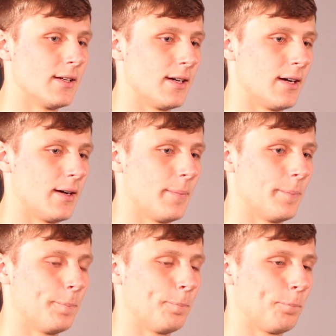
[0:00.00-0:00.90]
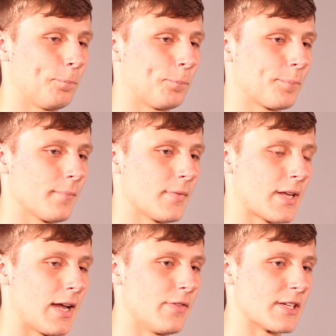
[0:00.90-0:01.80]

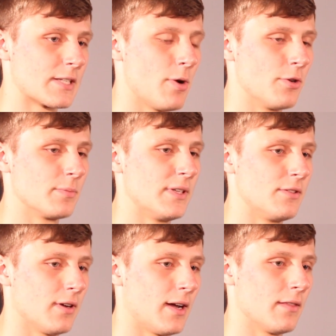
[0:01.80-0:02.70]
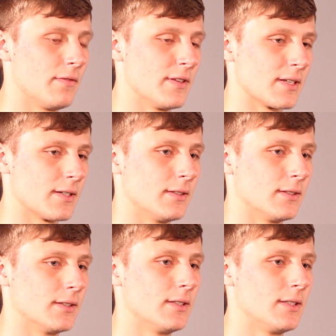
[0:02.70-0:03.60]
kind of exposed me to a lot of the
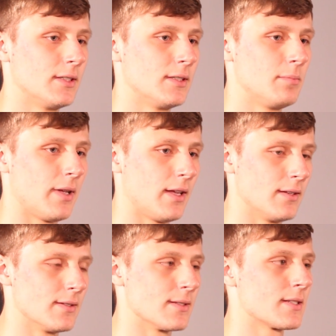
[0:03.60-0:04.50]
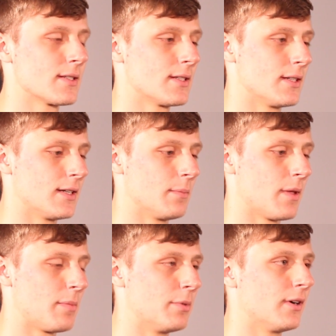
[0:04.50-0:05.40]
physical pains
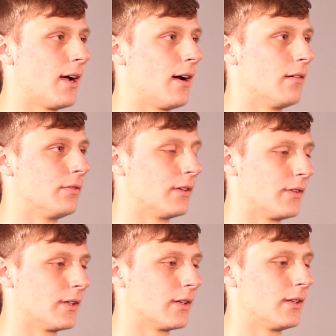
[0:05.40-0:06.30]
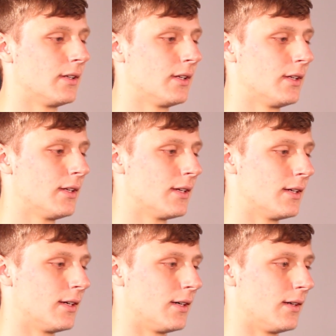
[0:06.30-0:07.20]
that people have living
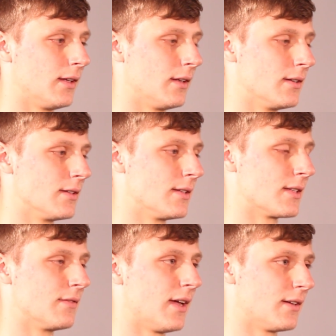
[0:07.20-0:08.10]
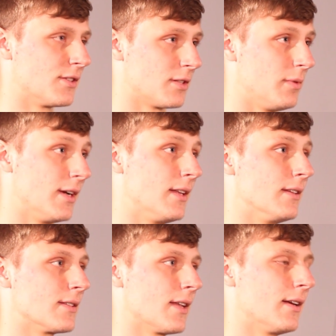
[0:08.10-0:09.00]
in disadvantaged
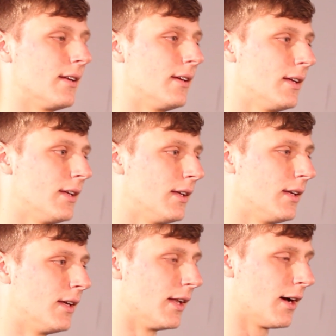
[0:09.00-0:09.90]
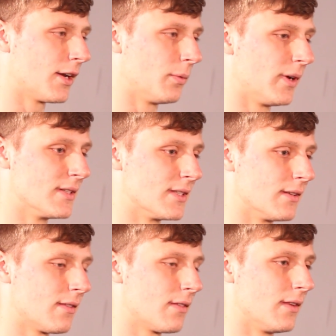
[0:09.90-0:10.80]
communities, and in a lot of ways
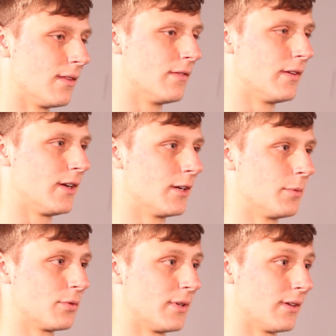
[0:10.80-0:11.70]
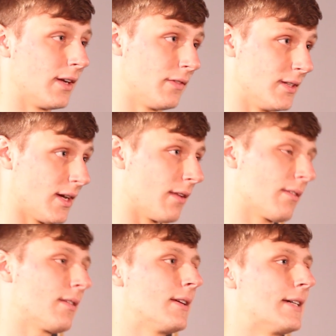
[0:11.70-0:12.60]
it thinned the veneer between life and
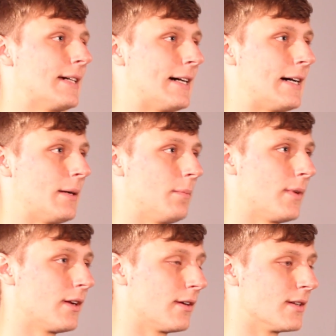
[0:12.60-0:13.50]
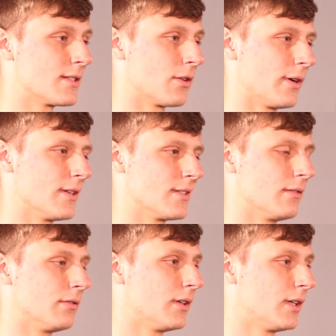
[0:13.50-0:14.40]
death. Hearing stories
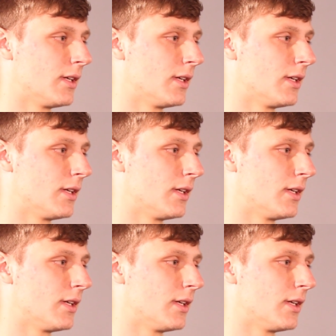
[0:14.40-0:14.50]
of